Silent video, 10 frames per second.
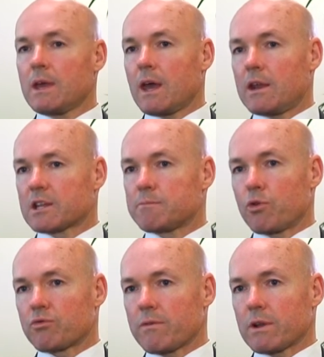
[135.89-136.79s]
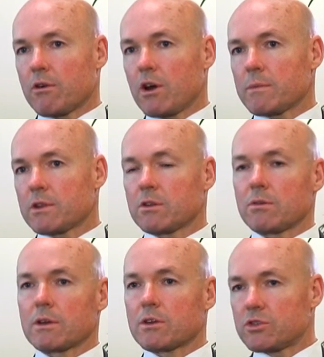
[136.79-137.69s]
an export-driven economy
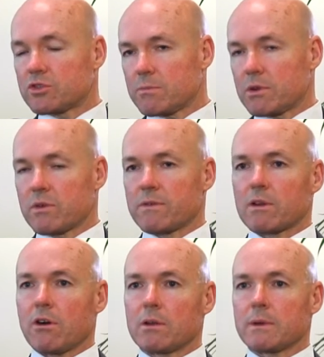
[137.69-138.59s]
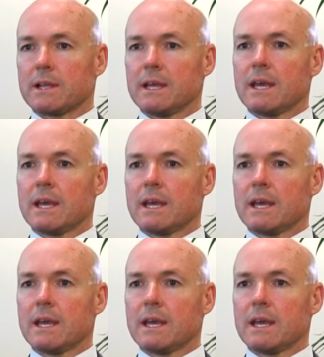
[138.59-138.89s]
to a consumer-driven economy.